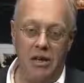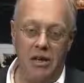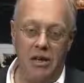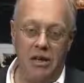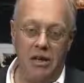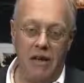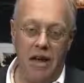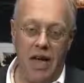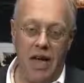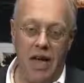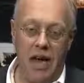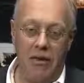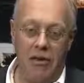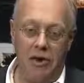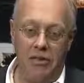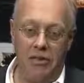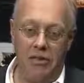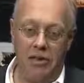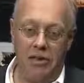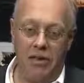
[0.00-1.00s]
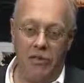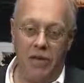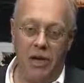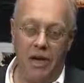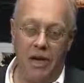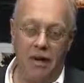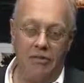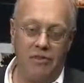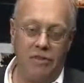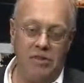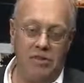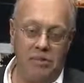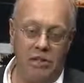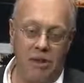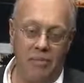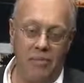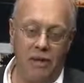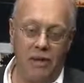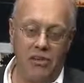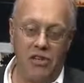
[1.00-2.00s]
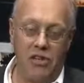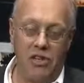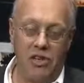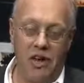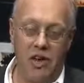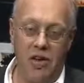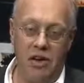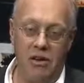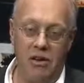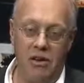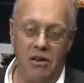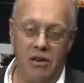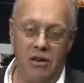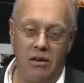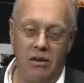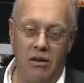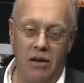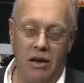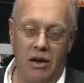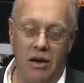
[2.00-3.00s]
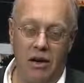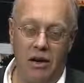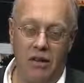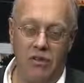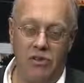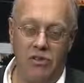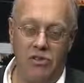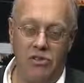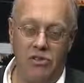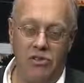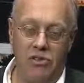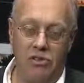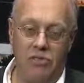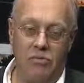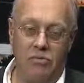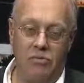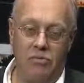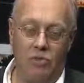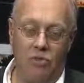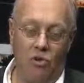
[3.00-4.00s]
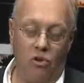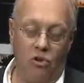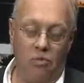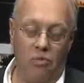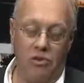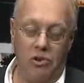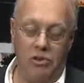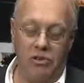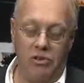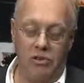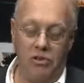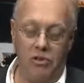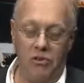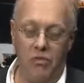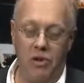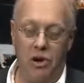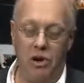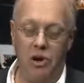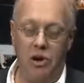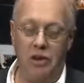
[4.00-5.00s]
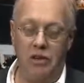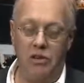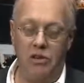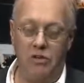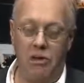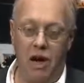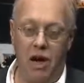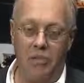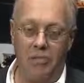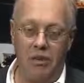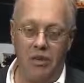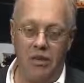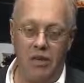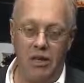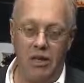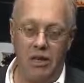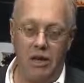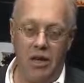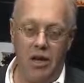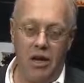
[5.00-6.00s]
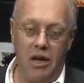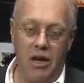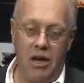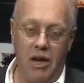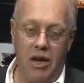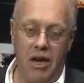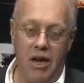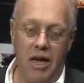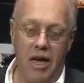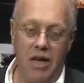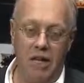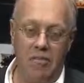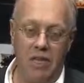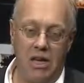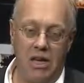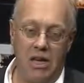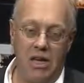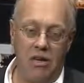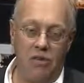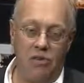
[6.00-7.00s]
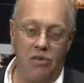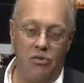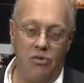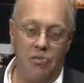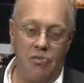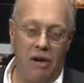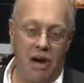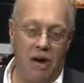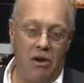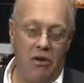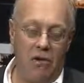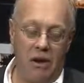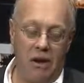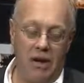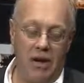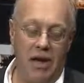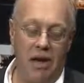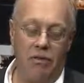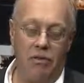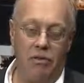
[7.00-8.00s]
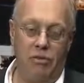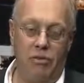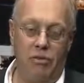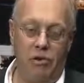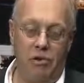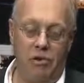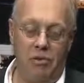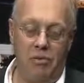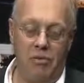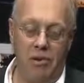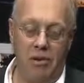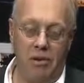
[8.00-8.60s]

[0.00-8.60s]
now. I think that we have to step outside this corporate two-party duopoly and begin to empower right now the third